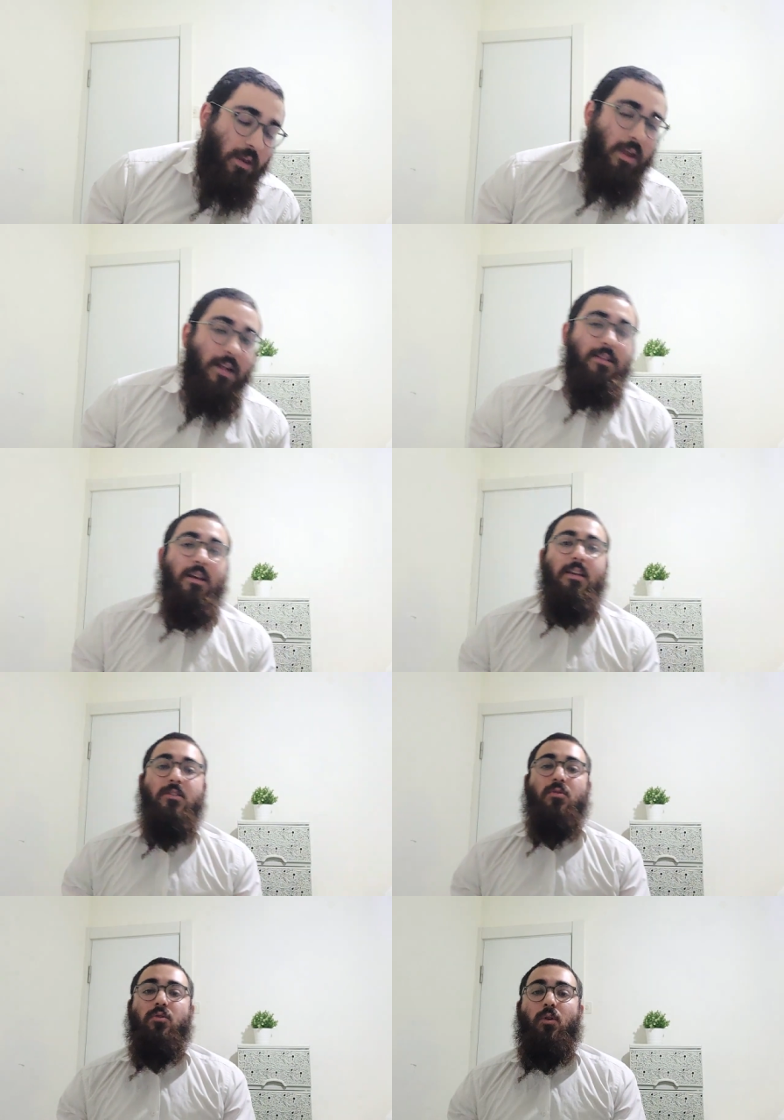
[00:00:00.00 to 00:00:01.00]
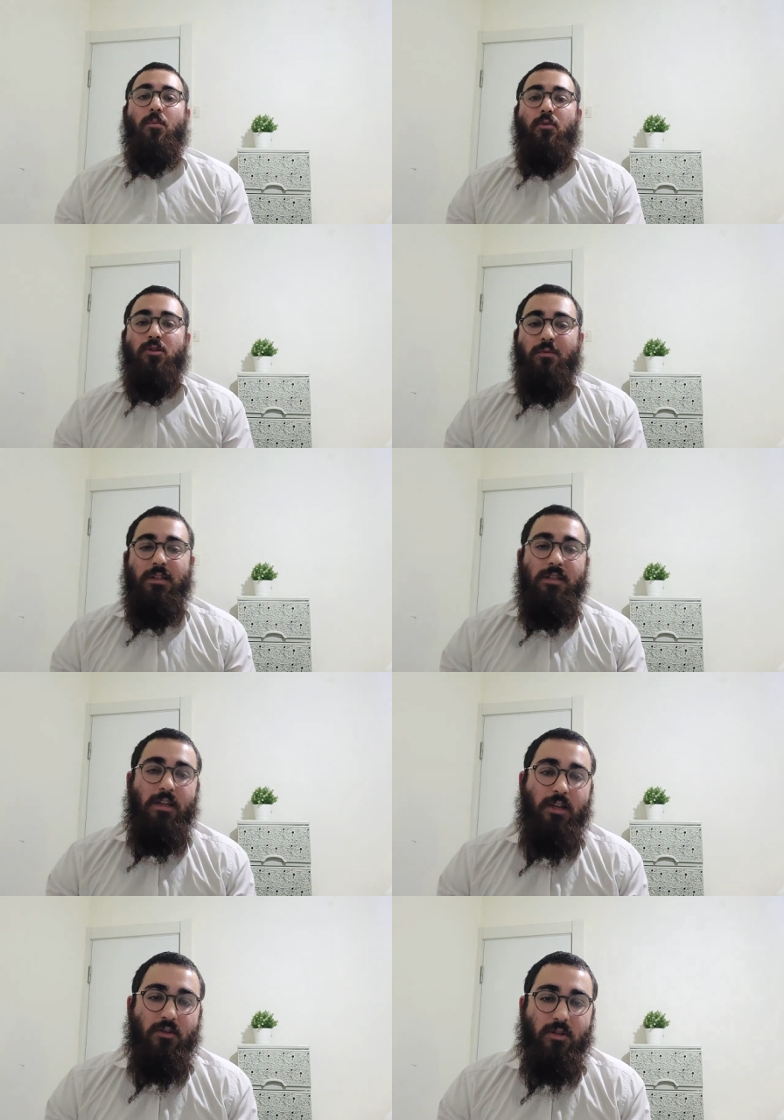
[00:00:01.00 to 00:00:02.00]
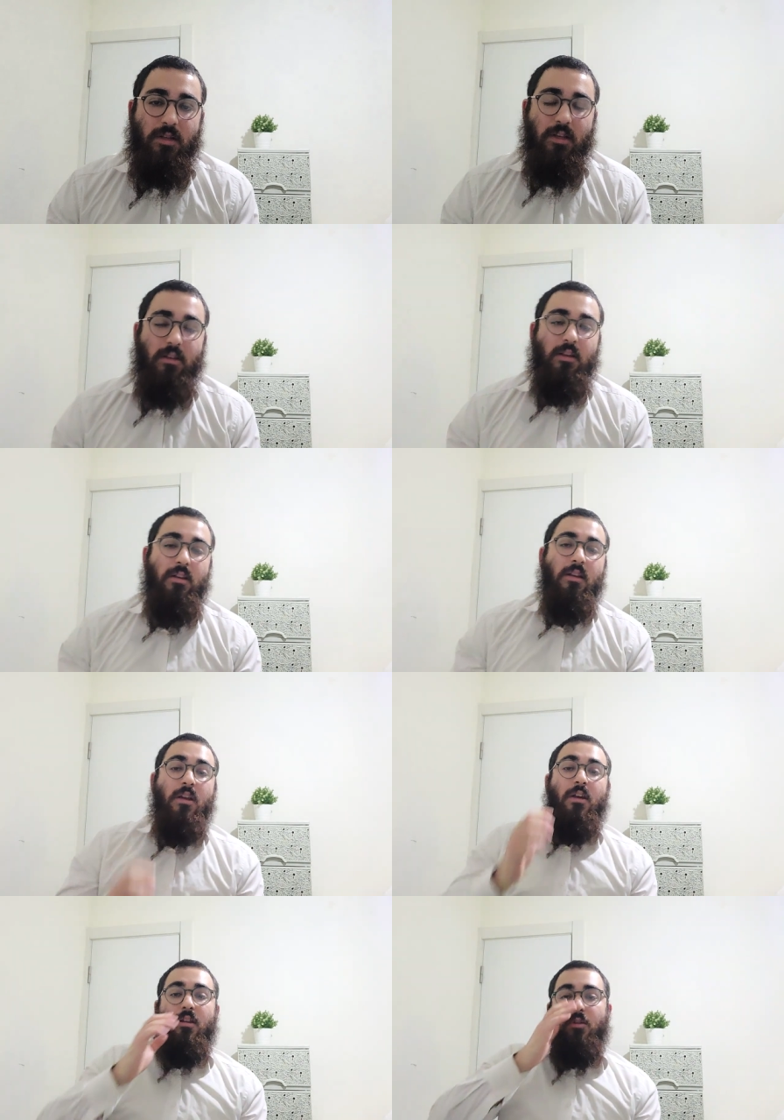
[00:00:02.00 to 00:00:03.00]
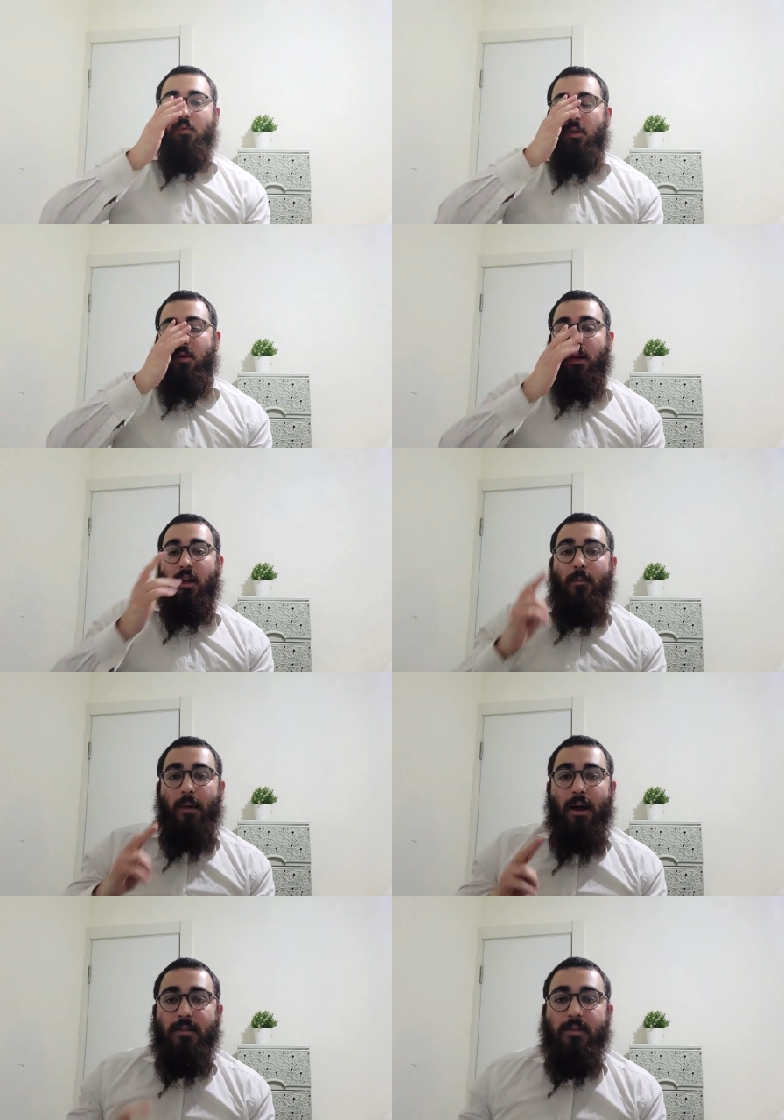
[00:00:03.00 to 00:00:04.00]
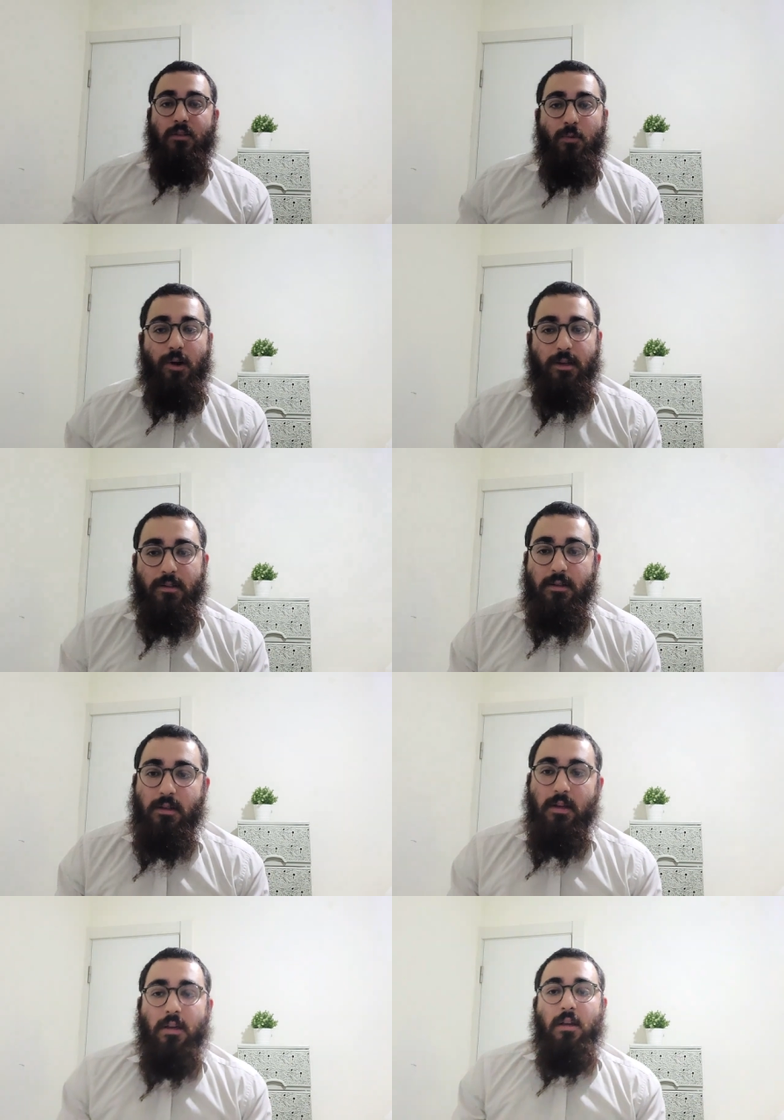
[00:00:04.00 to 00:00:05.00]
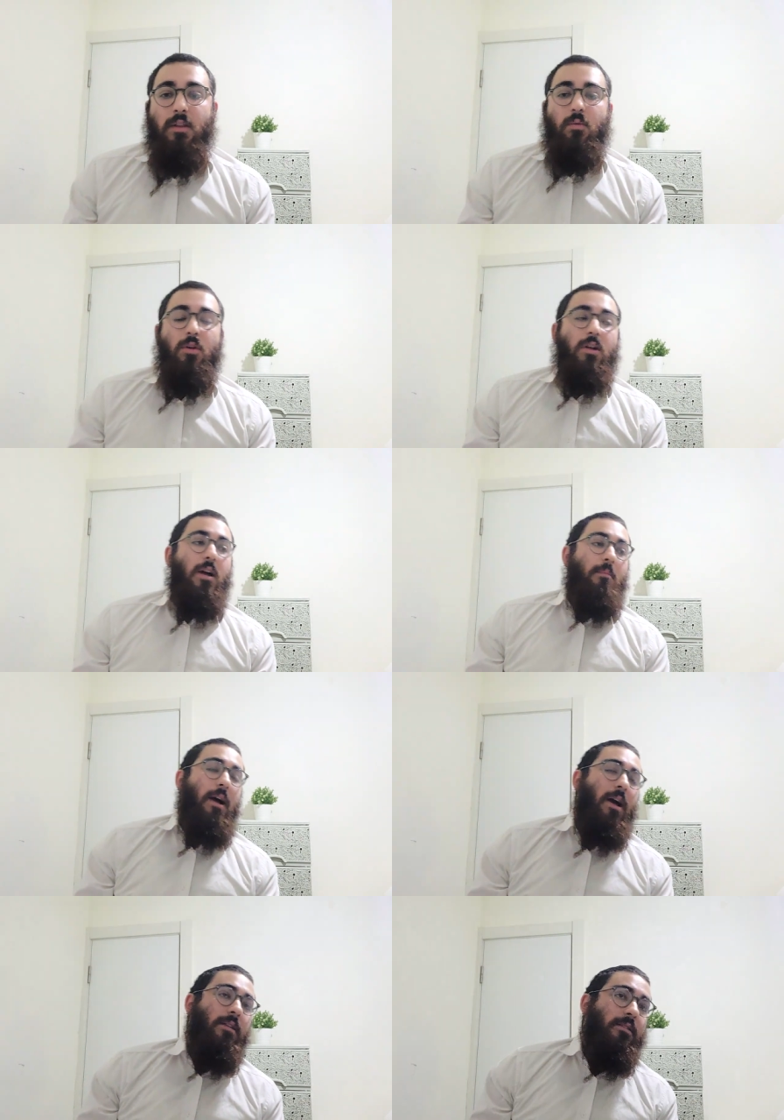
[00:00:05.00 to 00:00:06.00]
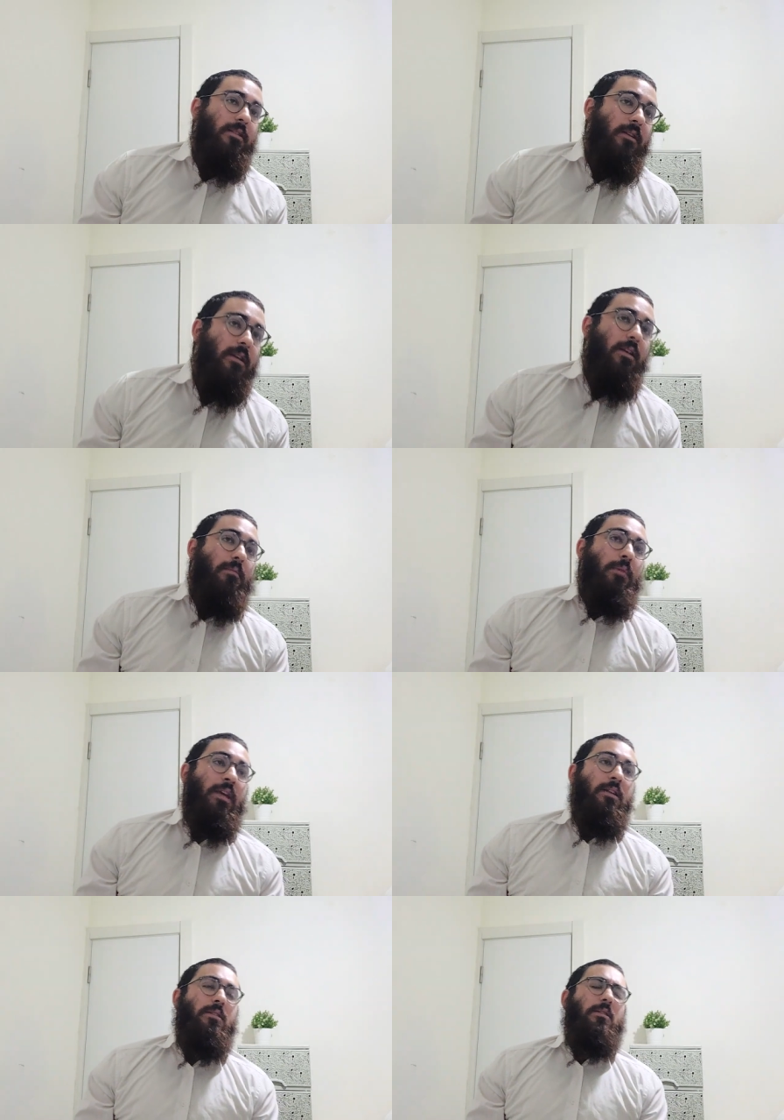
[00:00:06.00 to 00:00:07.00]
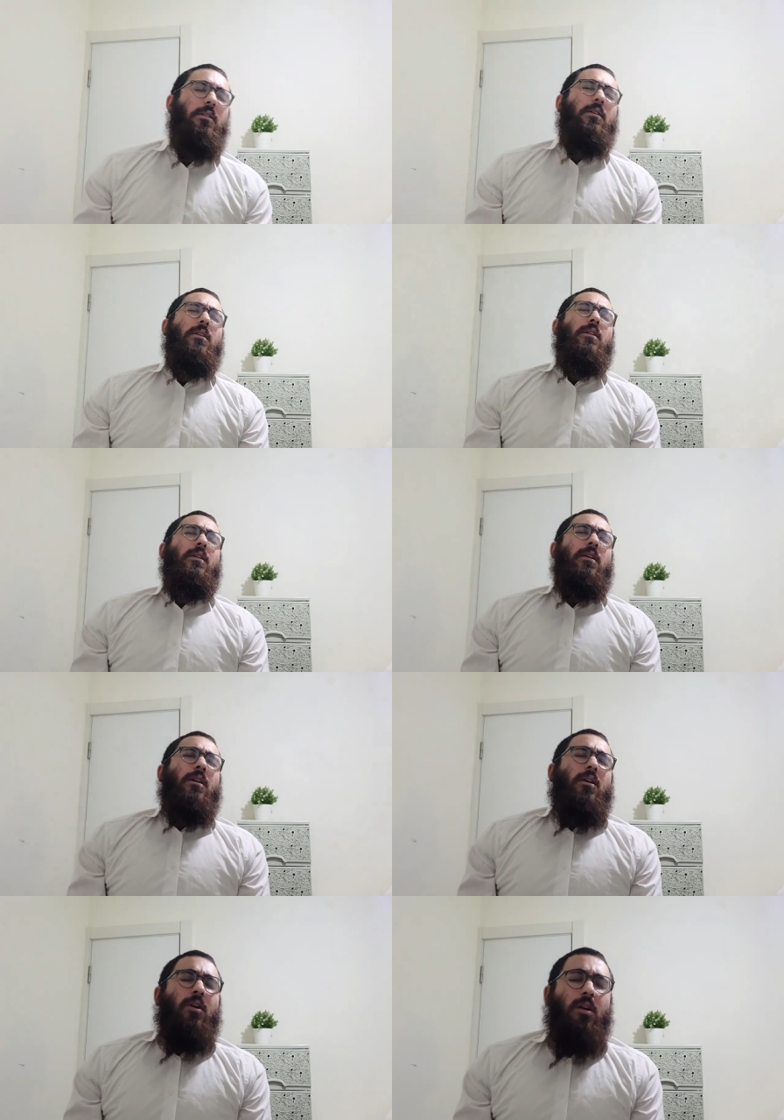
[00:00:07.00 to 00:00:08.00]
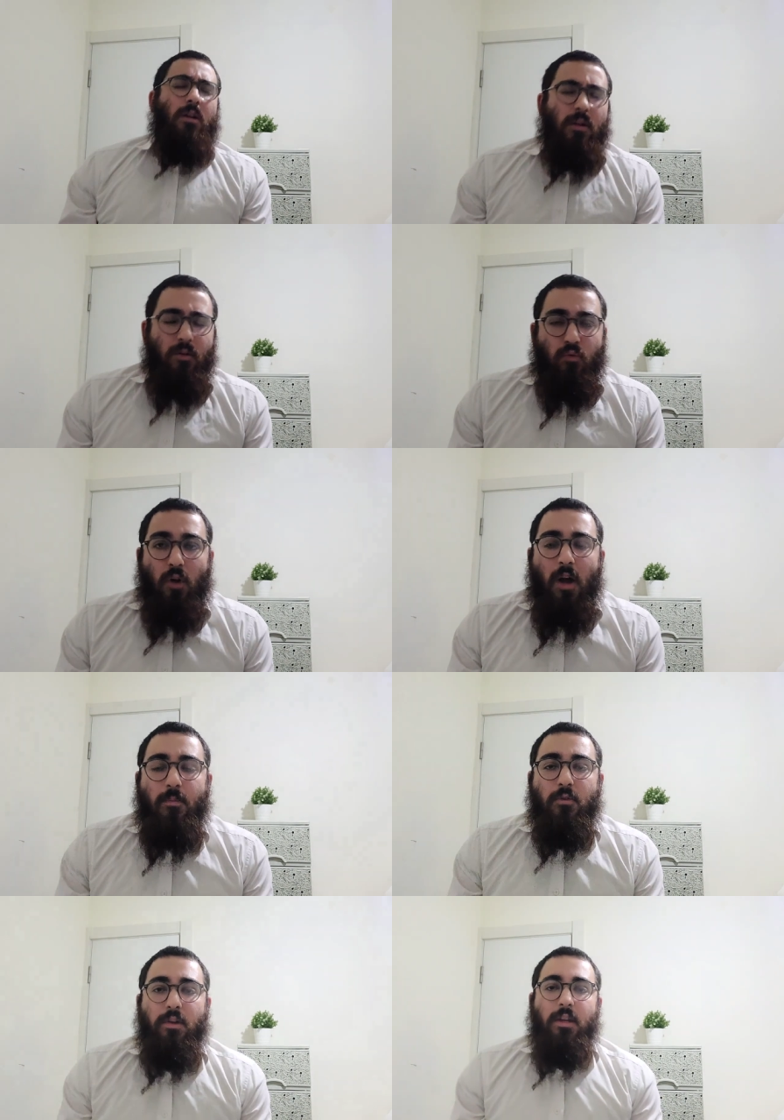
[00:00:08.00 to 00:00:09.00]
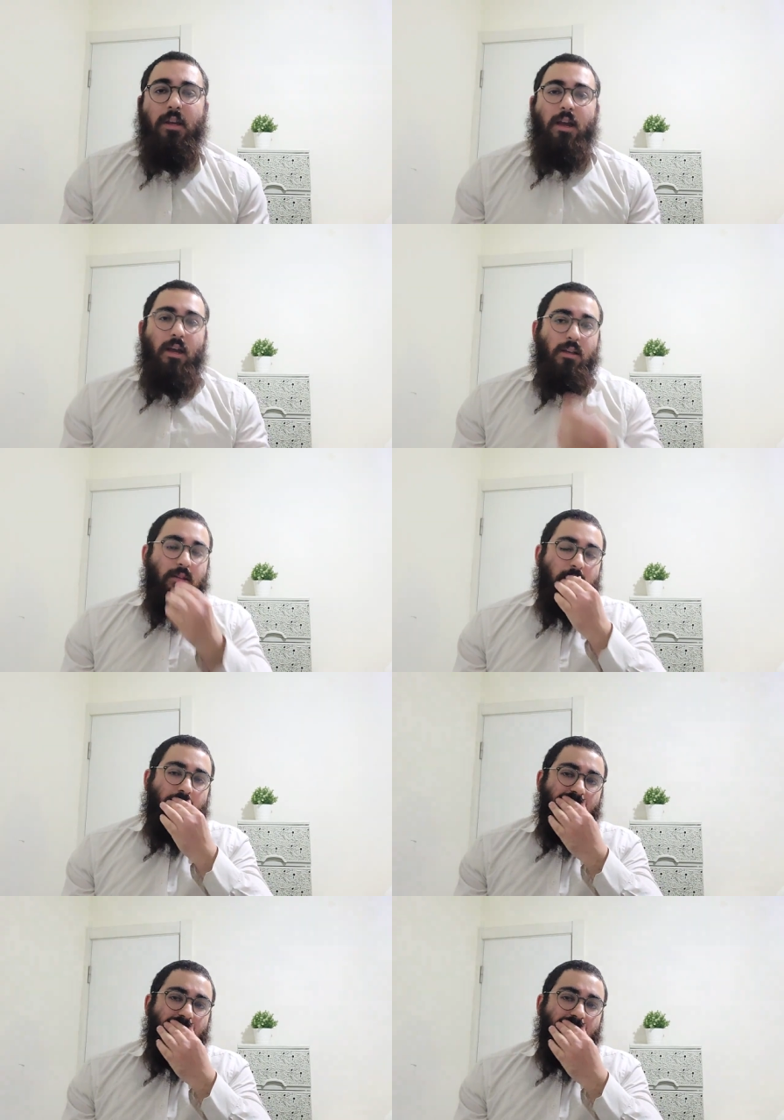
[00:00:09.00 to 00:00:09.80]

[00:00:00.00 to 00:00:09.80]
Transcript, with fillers: In today's Torah portion, we see, interestingly, the word Hamas twice. The word Hamas means robbery and